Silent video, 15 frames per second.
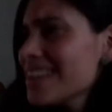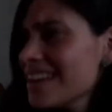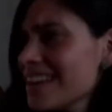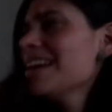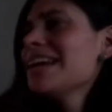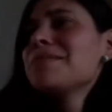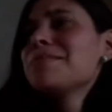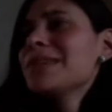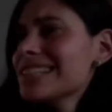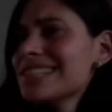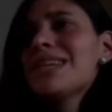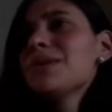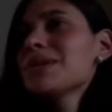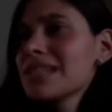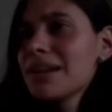Because he was
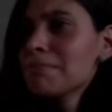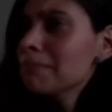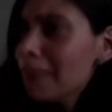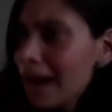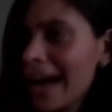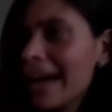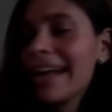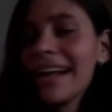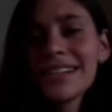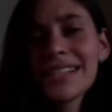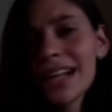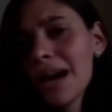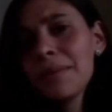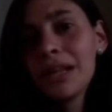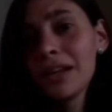a badass. I'm in
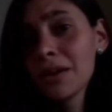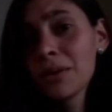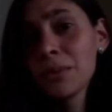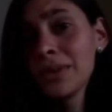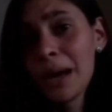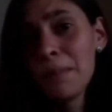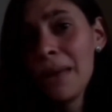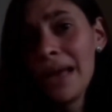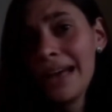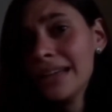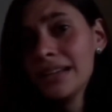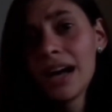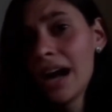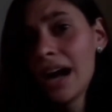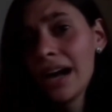love with that man,
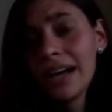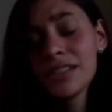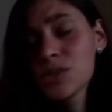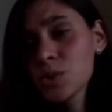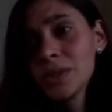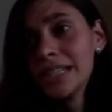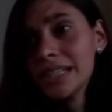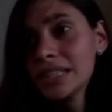I swear.